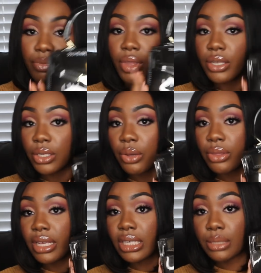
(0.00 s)

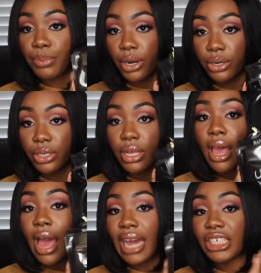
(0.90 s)
So this purse,
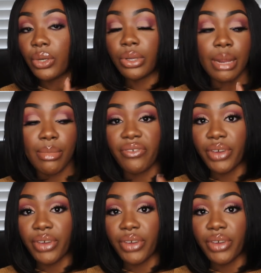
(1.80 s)
I showed it in my